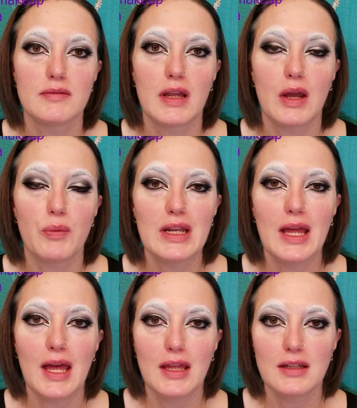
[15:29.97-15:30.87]
I went
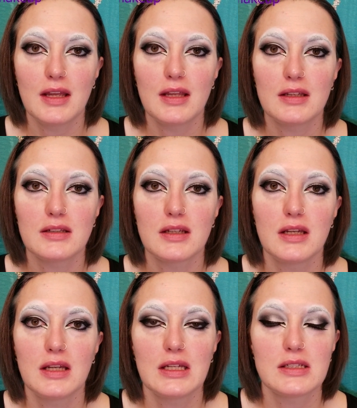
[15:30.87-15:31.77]
ahead and
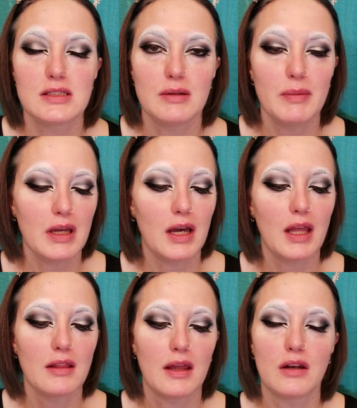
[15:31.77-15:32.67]
did my
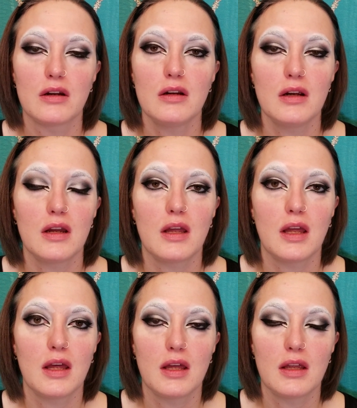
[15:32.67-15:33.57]
eyeliner,
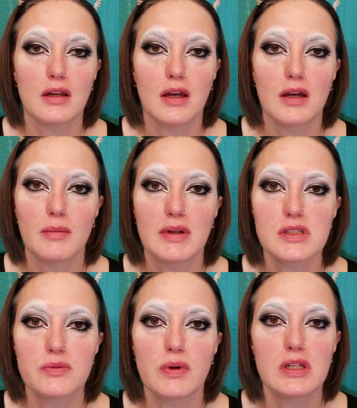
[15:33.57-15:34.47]
and I
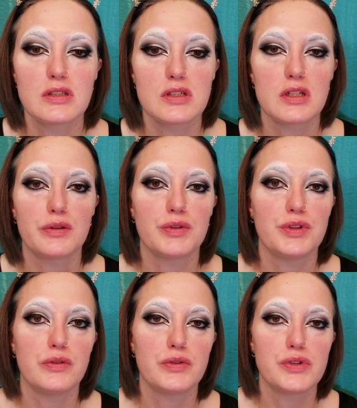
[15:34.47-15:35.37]
just wanted to share with
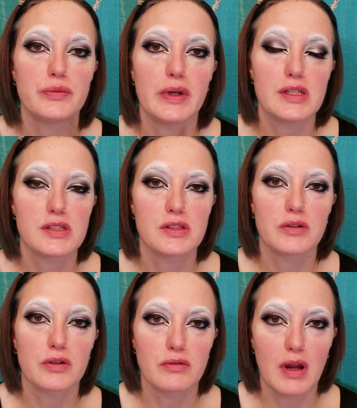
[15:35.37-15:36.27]
you 2 ways to
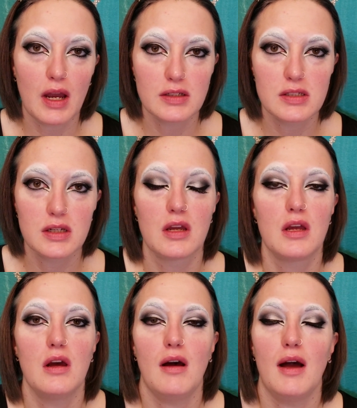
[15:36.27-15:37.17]
correct
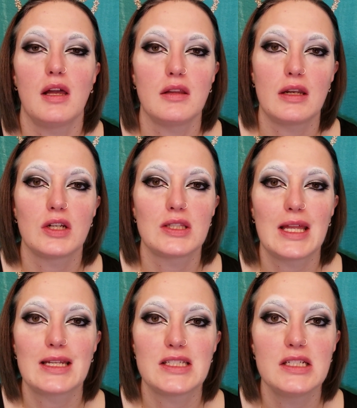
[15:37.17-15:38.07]
eyeliner
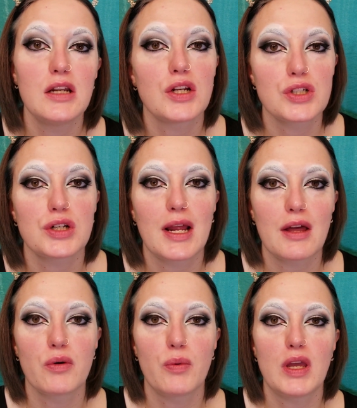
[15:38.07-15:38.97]
that did not turn out
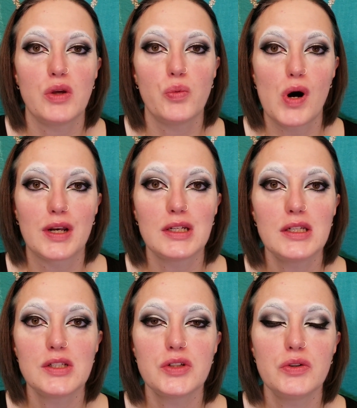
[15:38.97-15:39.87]
the way you wanted
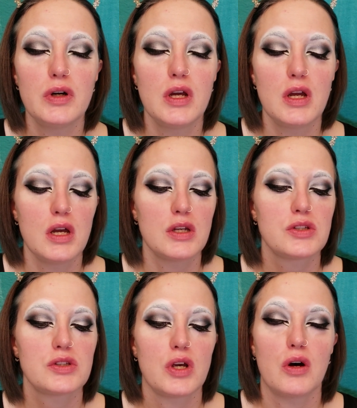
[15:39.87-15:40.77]
it to.
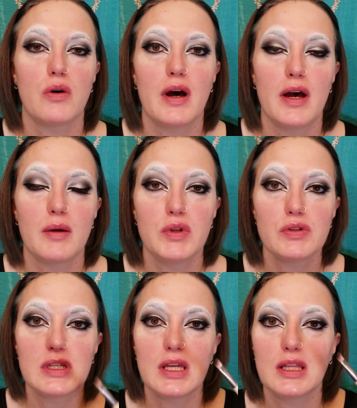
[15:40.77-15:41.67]
So
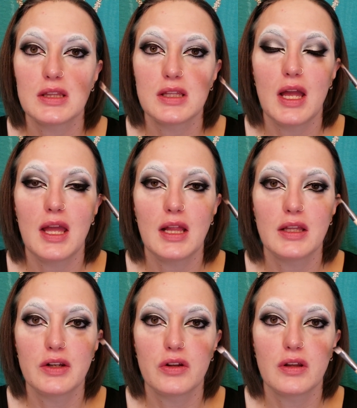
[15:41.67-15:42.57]
using a
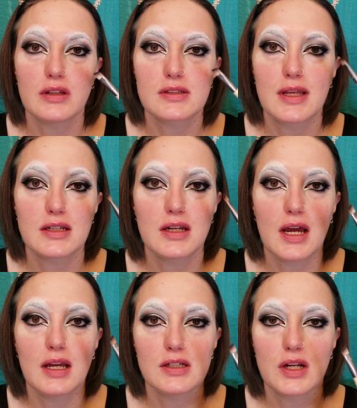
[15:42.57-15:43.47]
little slanted
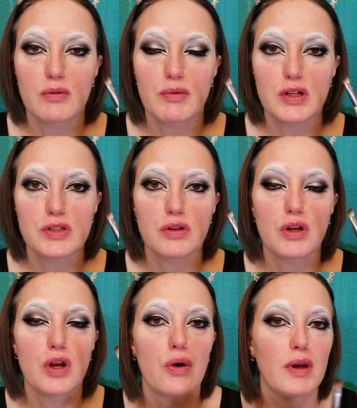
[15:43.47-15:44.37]
eyeshadow brush, you can
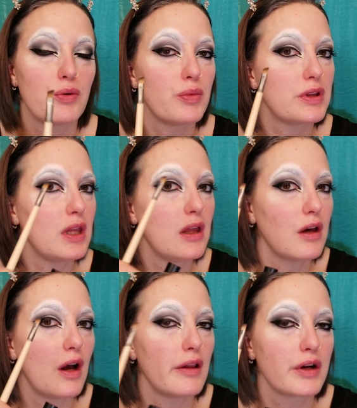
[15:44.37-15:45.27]
go in with the
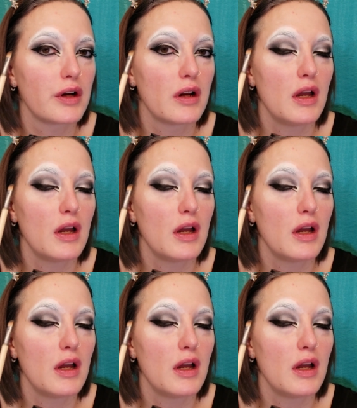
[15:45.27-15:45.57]
color